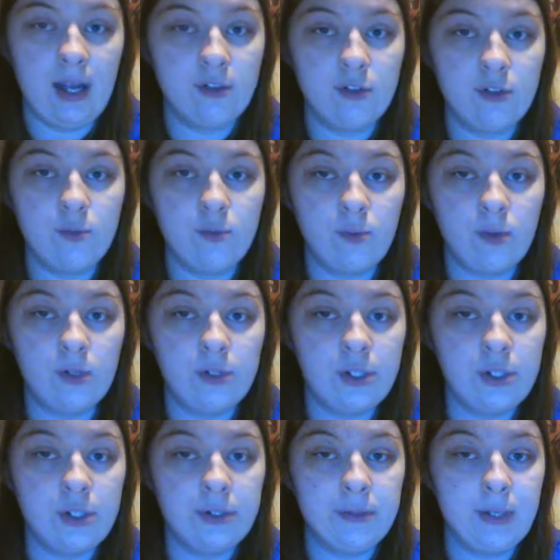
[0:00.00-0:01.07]
I just
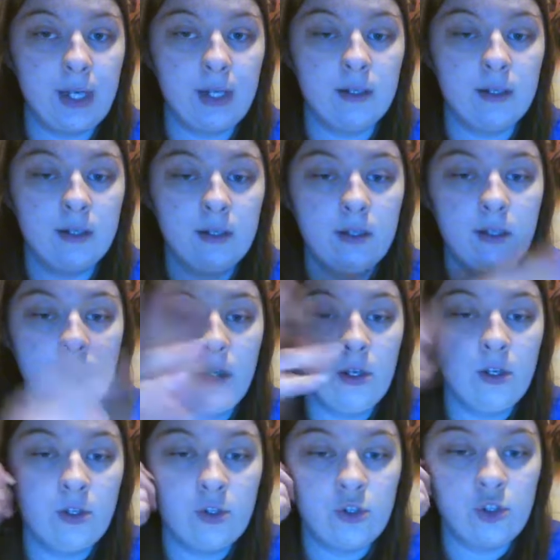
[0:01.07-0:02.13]
wanted to kind of
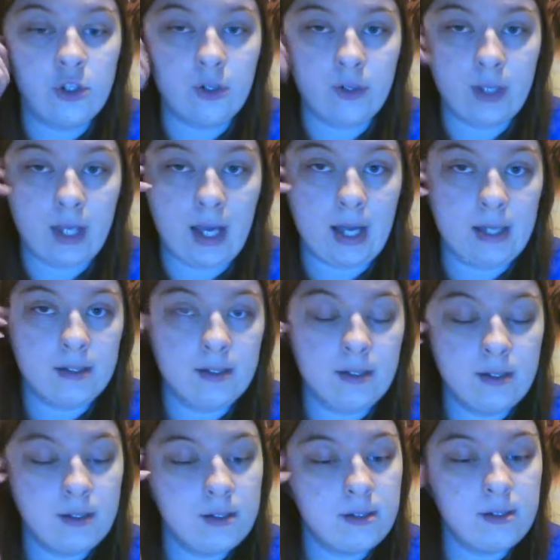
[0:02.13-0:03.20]
show you guys
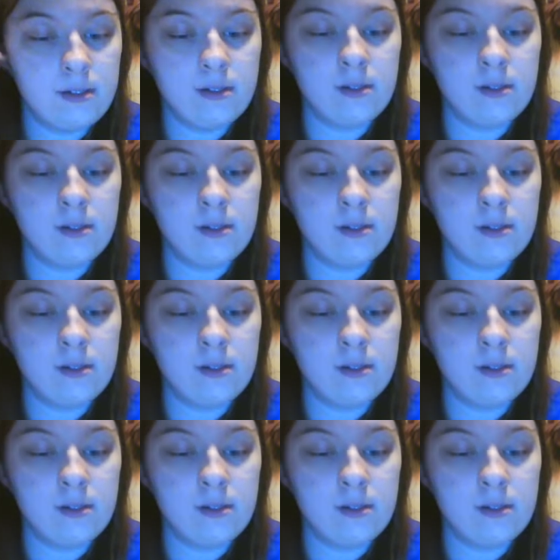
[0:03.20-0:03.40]
this.